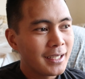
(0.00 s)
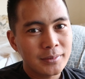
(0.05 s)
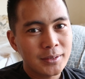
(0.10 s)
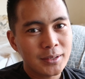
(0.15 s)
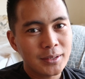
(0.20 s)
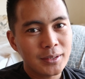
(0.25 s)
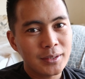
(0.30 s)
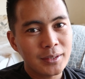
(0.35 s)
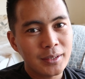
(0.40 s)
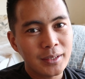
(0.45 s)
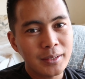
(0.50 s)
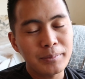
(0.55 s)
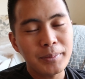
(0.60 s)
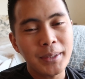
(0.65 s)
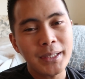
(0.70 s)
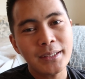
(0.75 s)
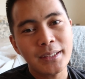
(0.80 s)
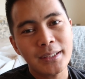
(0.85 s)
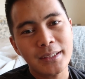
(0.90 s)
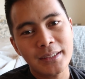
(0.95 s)
So it
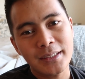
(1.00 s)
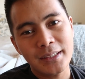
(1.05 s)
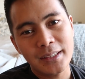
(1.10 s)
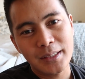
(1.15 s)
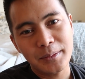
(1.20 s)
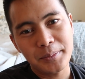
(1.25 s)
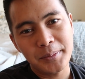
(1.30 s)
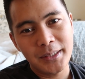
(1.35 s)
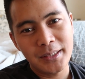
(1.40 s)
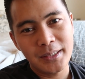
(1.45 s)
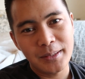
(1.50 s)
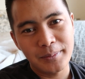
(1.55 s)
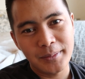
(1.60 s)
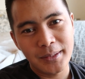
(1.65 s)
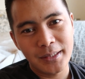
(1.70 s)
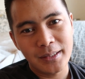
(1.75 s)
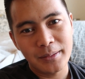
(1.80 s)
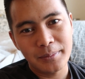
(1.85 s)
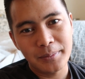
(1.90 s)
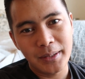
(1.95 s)
basically just means I'm gonna